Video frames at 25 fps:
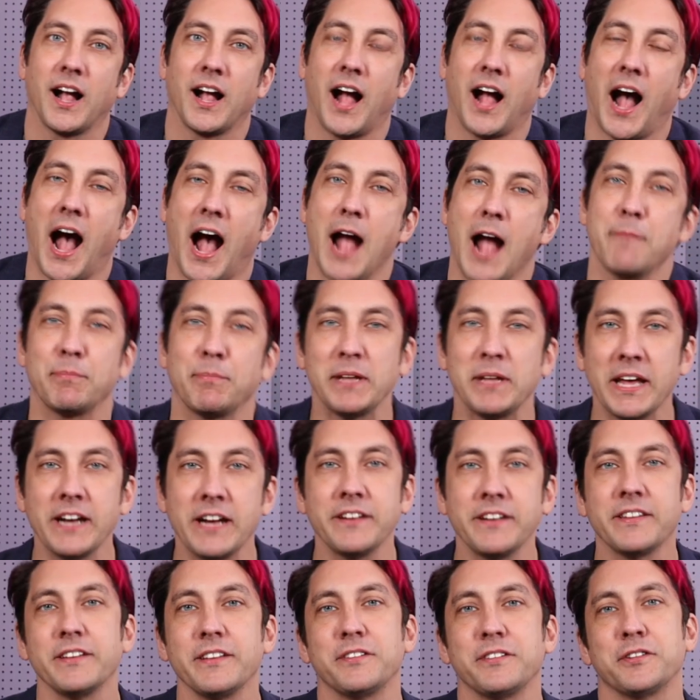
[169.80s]
I
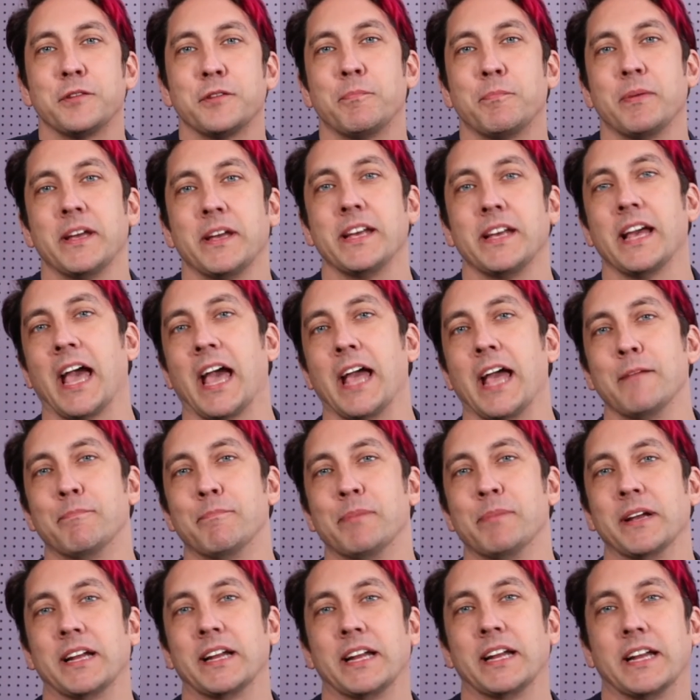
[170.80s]
planned this to be a
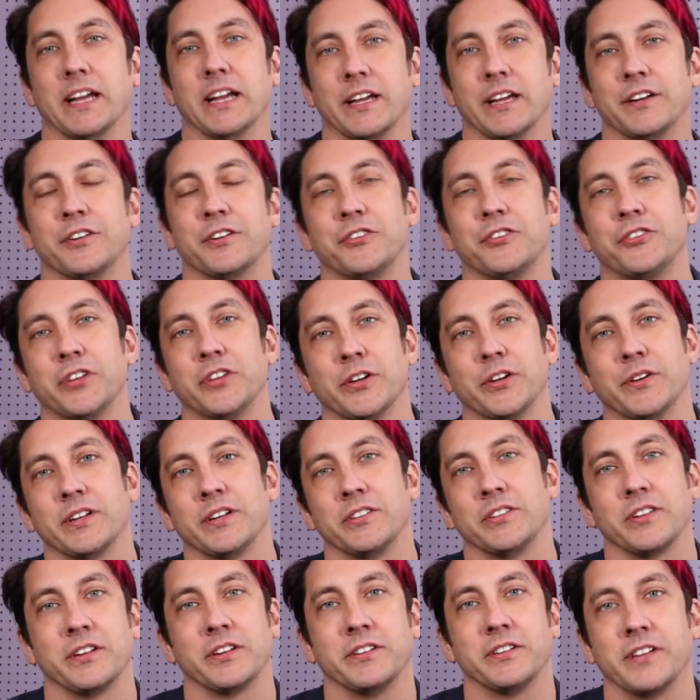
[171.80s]
beginner
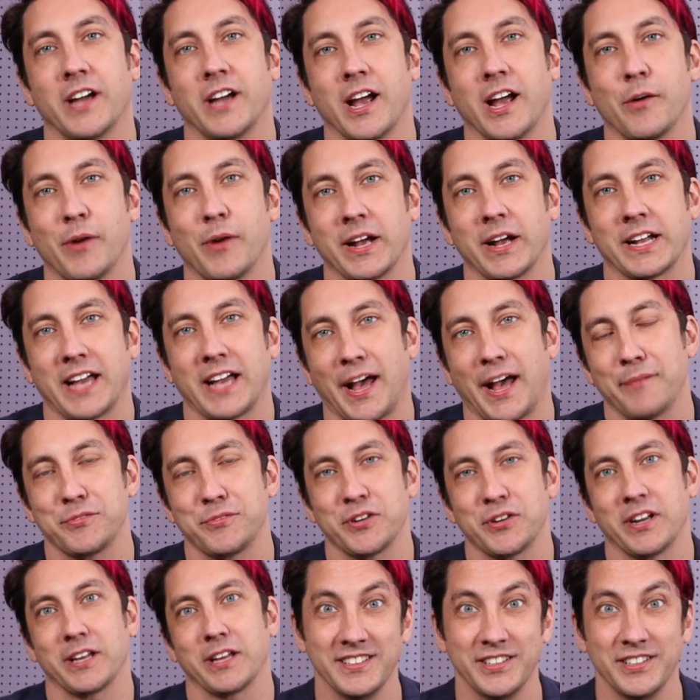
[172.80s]
series on DIY captioning.